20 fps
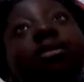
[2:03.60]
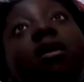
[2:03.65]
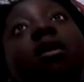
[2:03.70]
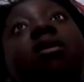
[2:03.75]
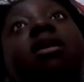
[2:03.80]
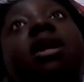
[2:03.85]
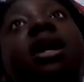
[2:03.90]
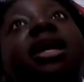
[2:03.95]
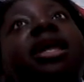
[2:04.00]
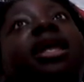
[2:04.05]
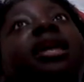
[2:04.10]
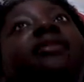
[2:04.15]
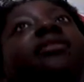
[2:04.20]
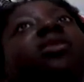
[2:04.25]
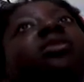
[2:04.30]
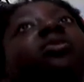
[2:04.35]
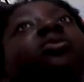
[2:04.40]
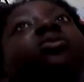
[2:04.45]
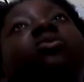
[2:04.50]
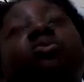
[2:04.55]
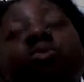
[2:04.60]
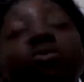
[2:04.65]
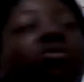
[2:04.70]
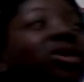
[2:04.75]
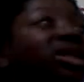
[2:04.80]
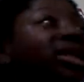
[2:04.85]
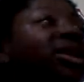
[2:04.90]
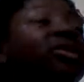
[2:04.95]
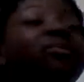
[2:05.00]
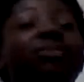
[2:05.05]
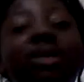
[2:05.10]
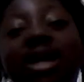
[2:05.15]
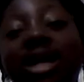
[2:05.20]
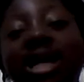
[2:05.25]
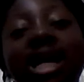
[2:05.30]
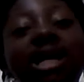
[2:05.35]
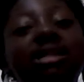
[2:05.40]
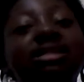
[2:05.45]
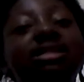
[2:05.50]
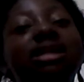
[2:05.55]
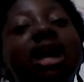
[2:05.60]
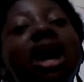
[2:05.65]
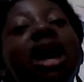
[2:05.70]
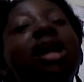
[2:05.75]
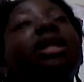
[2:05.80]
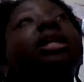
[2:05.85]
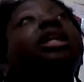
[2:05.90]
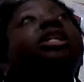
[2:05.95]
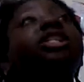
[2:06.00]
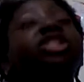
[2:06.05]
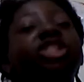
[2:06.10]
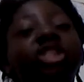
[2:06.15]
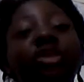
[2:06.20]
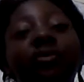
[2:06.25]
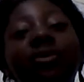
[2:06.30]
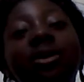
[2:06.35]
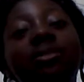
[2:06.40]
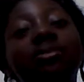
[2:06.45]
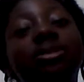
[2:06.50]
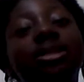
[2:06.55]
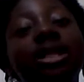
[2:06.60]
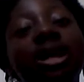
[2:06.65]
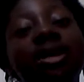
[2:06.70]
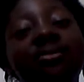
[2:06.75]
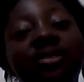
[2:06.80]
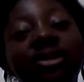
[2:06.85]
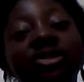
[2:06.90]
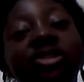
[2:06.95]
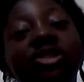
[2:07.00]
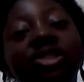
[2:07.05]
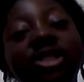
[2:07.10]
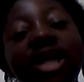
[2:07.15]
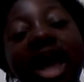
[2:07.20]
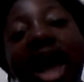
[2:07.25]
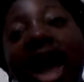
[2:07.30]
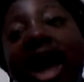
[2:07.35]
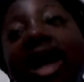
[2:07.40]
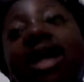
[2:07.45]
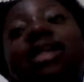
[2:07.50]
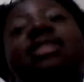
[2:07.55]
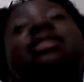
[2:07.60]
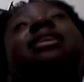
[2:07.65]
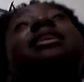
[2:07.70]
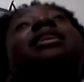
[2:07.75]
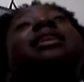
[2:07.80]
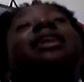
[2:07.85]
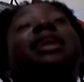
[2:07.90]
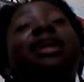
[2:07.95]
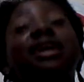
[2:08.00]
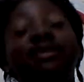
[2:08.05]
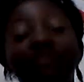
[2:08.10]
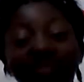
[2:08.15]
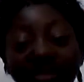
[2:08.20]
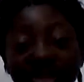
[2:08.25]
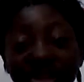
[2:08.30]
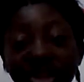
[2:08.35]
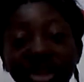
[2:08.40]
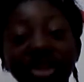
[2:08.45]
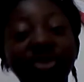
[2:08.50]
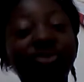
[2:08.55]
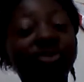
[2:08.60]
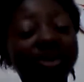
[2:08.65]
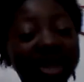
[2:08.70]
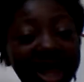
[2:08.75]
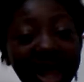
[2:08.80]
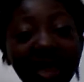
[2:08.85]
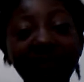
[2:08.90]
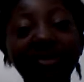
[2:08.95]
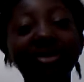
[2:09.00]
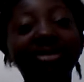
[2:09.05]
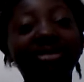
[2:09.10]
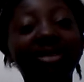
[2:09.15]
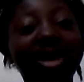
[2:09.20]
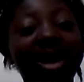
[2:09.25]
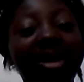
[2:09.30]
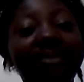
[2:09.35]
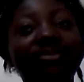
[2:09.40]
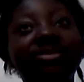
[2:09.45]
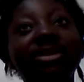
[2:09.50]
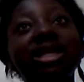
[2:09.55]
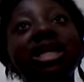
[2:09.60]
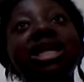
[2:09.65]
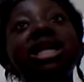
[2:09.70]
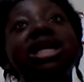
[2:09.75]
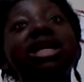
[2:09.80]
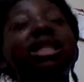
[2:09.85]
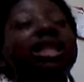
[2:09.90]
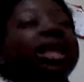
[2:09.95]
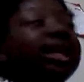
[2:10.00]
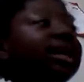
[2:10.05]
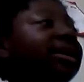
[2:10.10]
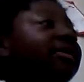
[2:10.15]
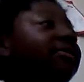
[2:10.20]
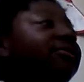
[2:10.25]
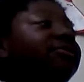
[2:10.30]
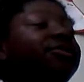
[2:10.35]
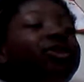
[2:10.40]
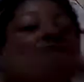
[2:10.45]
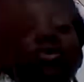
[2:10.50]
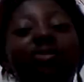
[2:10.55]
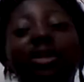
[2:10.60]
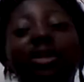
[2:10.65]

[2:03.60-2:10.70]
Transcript: Bianca, even when they were playing outside, she went up to them and she asked if she could play with them. Like a few